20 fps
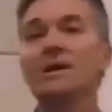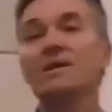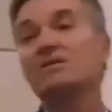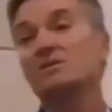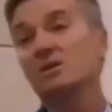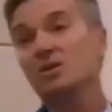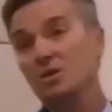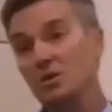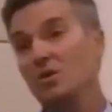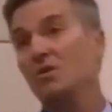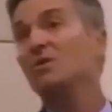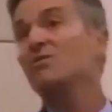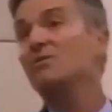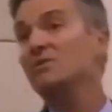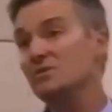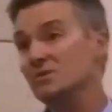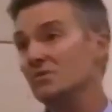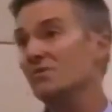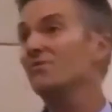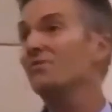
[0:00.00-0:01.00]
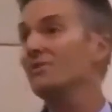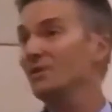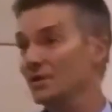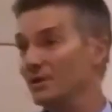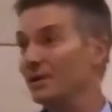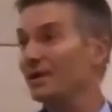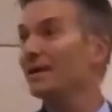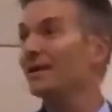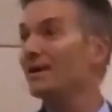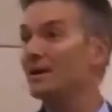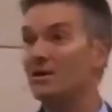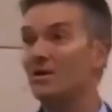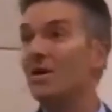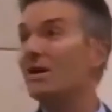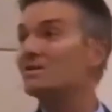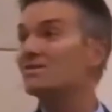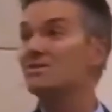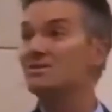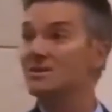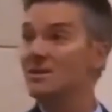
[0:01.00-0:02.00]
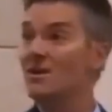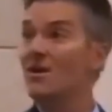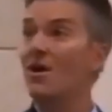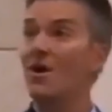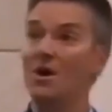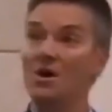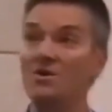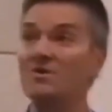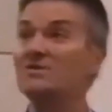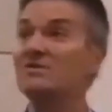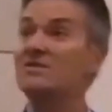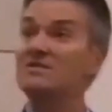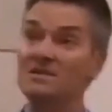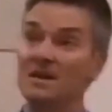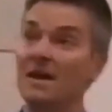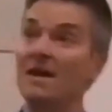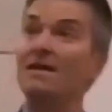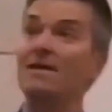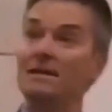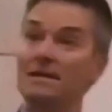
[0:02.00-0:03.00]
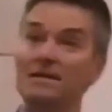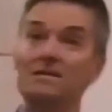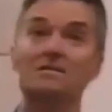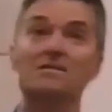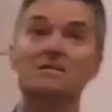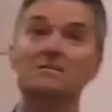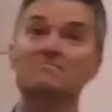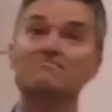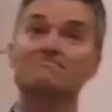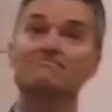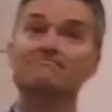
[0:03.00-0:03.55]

it's a universal feeling across all societies.